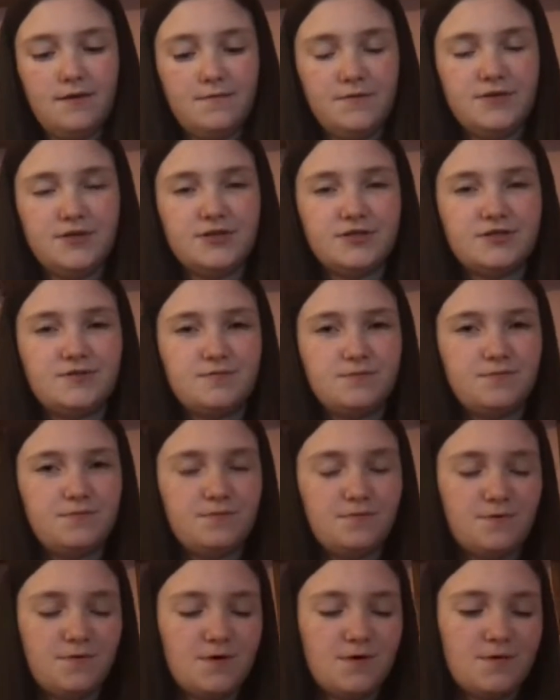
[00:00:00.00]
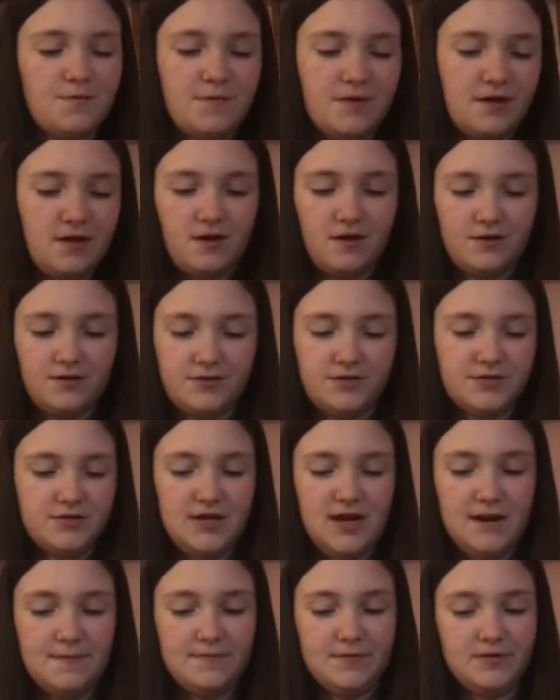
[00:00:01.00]
we all
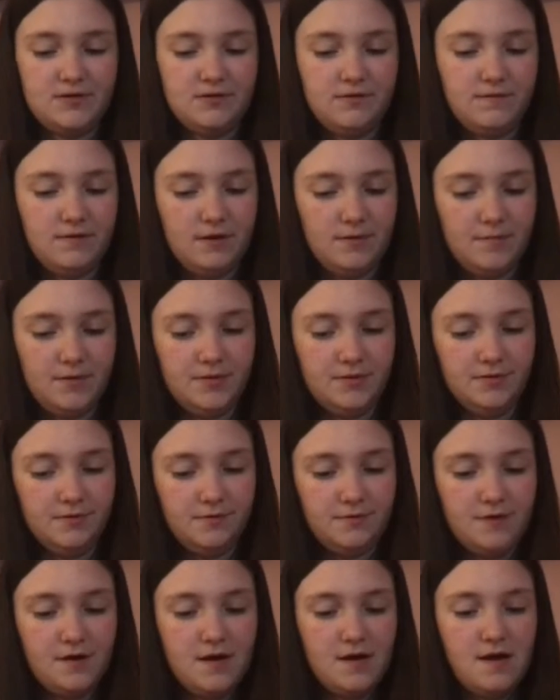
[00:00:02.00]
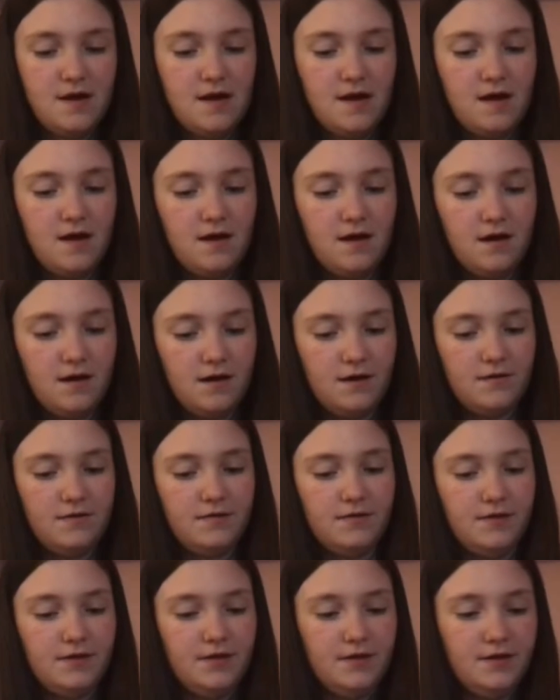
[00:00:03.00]
just happened to wear blue
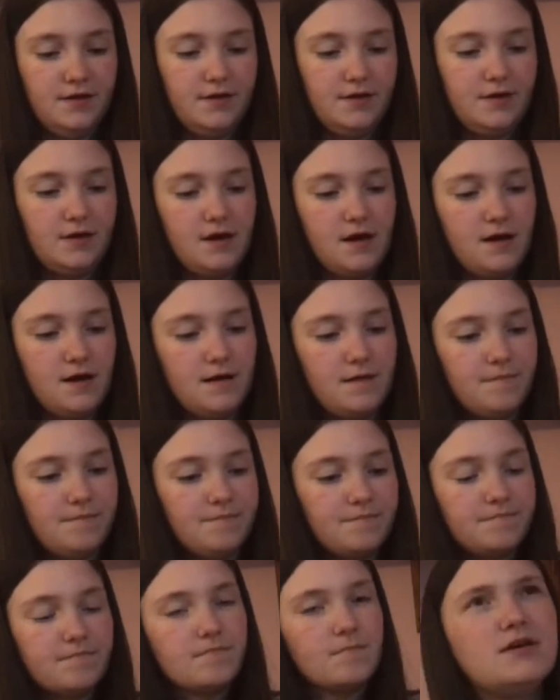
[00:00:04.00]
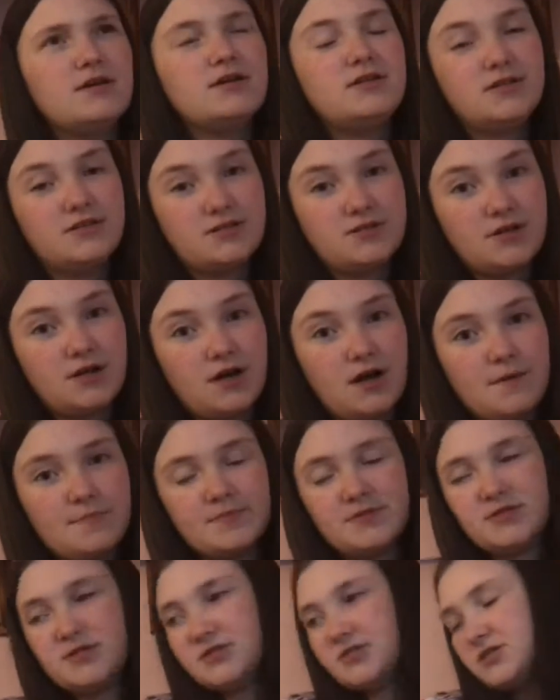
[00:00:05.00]
on the district
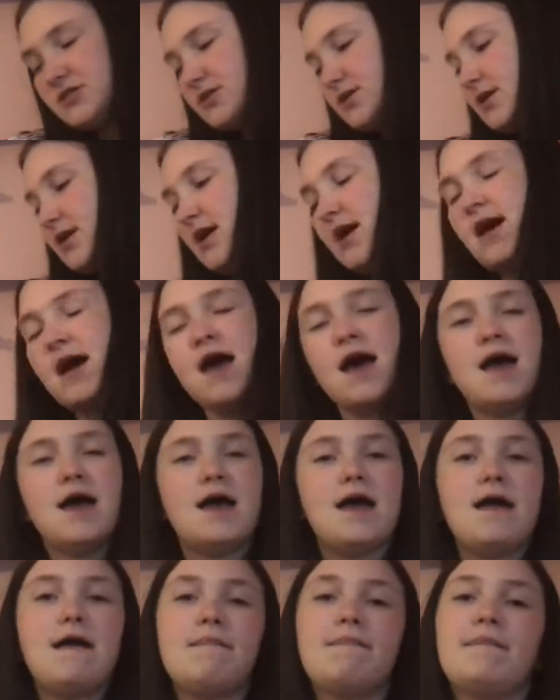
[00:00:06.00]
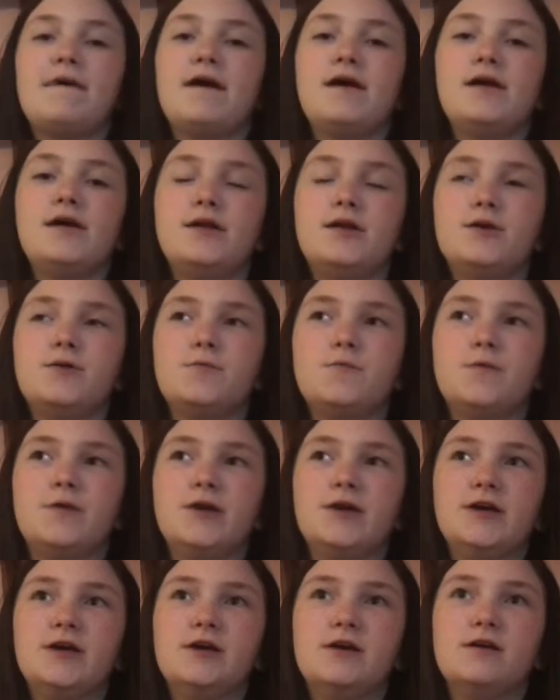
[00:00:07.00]
competition, and then
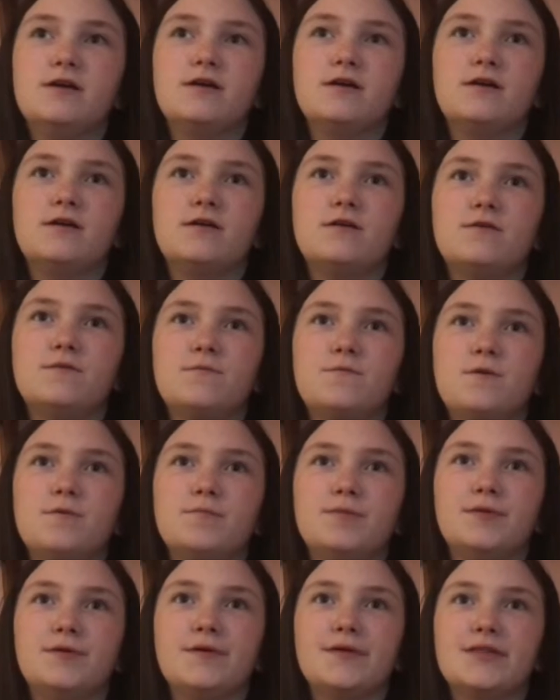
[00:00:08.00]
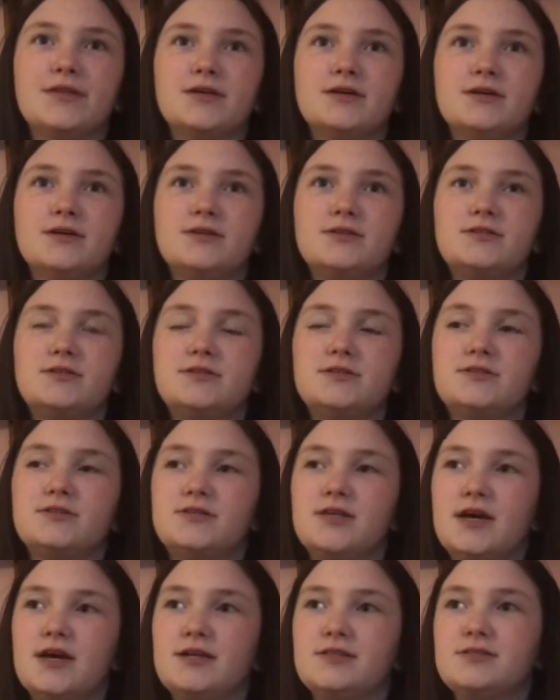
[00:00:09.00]
we wore blue on the
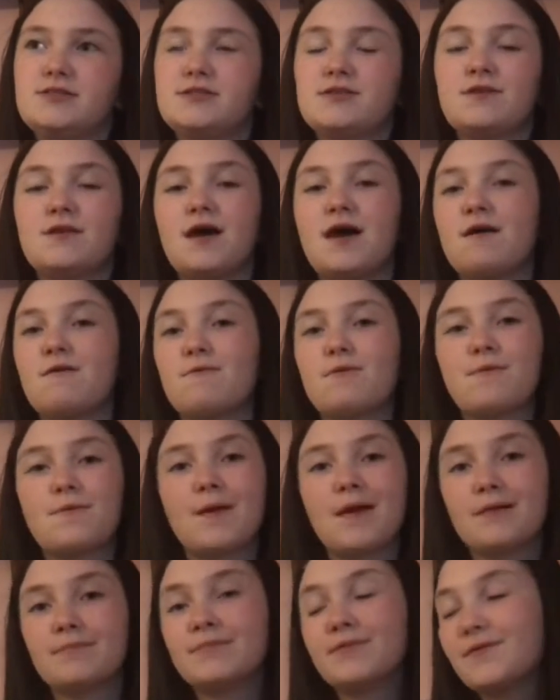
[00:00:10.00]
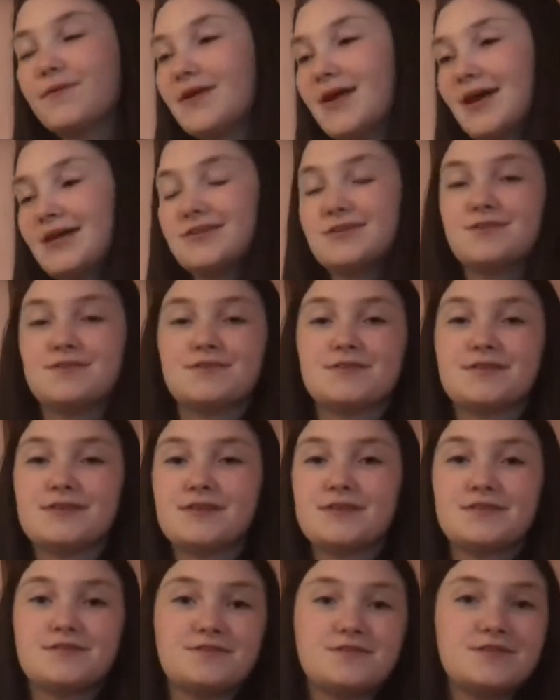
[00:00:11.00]
states, so now we're wearing blue at nationals,
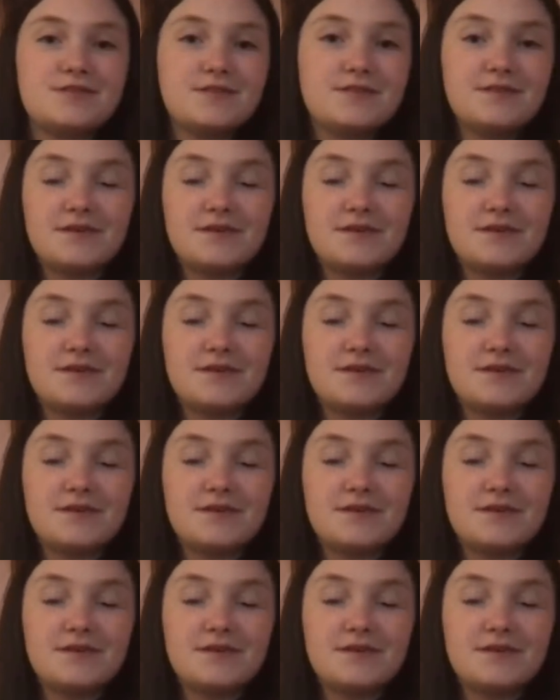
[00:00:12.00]
and it's just a